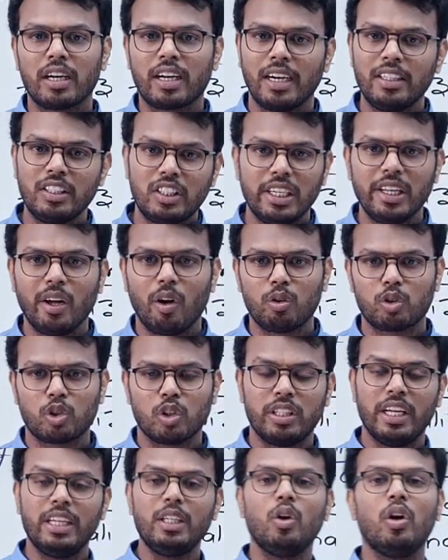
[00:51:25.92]
country also.
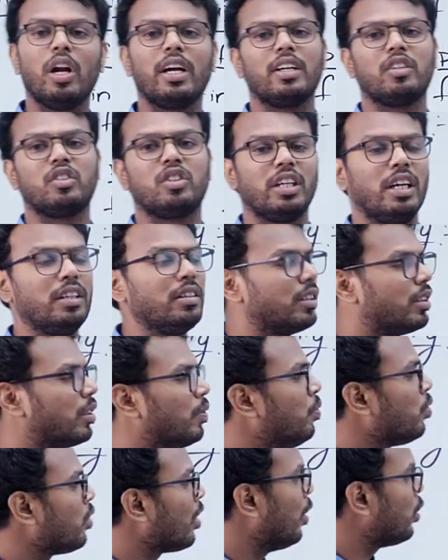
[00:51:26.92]
Then you'll understand this.
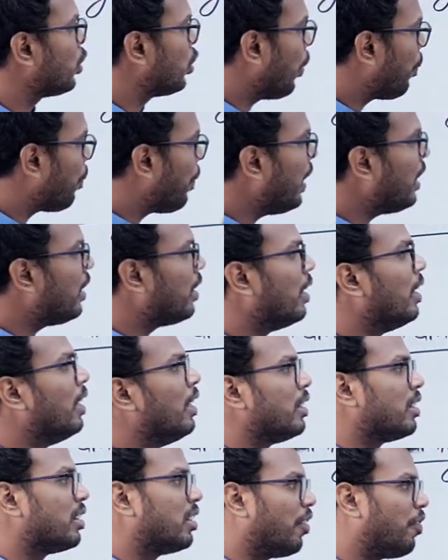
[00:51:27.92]
So but
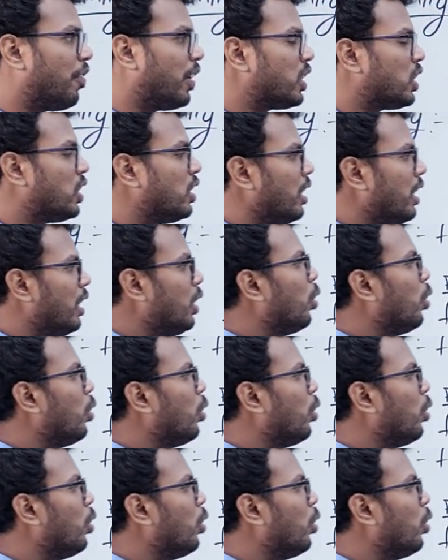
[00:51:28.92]
the first thing